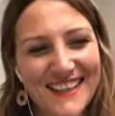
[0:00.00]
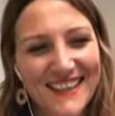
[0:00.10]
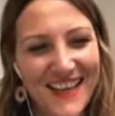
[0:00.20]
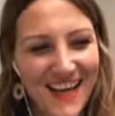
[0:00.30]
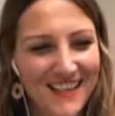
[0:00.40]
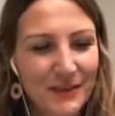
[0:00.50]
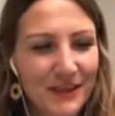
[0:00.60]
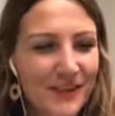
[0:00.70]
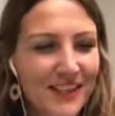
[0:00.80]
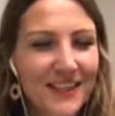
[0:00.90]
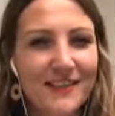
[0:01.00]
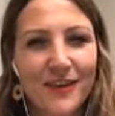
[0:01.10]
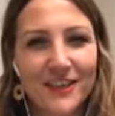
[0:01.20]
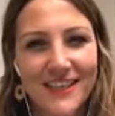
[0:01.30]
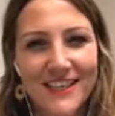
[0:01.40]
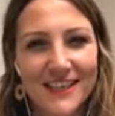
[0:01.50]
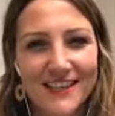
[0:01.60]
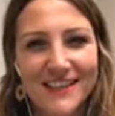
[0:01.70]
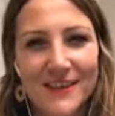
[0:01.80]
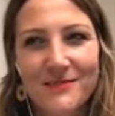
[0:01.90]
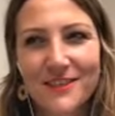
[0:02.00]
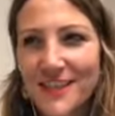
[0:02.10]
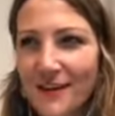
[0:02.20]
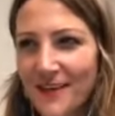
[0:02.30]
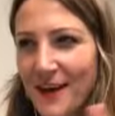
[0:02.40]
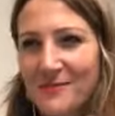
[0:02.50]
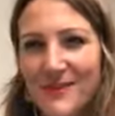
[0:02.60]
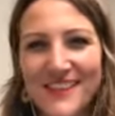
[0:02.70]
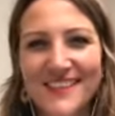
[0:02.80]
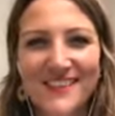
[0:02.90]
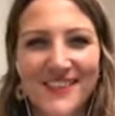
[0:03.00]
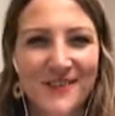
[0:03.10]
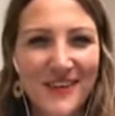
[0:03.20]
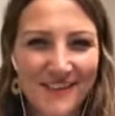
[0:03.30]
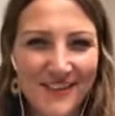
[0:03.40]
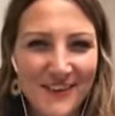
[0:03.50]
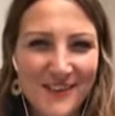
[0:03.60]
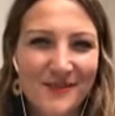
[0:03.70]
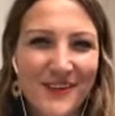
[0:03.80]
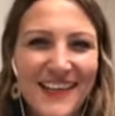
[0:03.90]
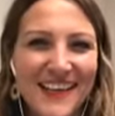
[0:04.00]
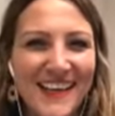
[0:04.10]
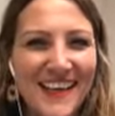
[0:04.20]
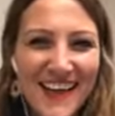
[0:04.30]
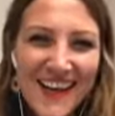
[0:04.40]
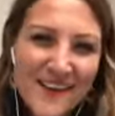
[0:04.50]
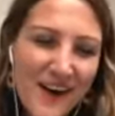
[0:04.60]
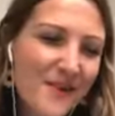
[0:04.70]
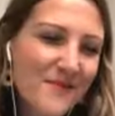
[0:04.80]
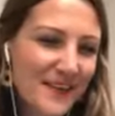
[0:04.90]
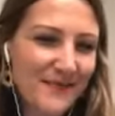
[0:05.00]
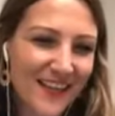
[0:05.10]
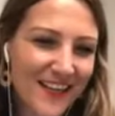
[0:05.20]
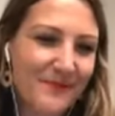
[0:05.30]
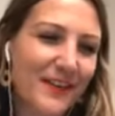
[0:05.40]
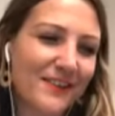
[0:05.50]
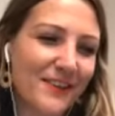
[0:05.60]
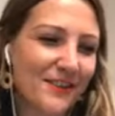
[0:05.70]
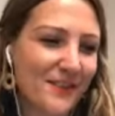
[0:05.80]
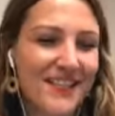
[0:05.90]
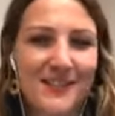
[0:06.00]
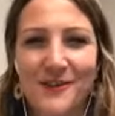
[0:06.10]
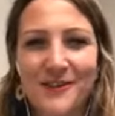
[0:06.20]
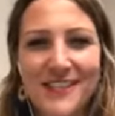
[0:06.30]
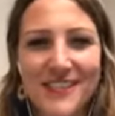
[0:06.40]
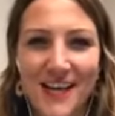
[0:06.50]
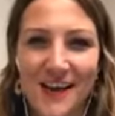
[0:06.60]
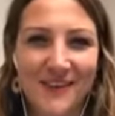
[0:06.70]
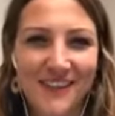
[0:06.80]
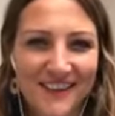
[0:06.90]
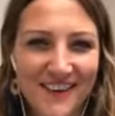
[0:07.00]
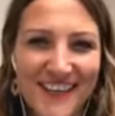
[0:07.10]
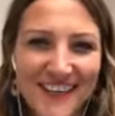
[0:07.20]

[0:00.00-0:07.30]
Yes. Well, if you need any volunteers, come to Shelf Help, because I'm sure we'll have lots of willing. Hopefully by the end, we'll have lots of great stories to share with you, right?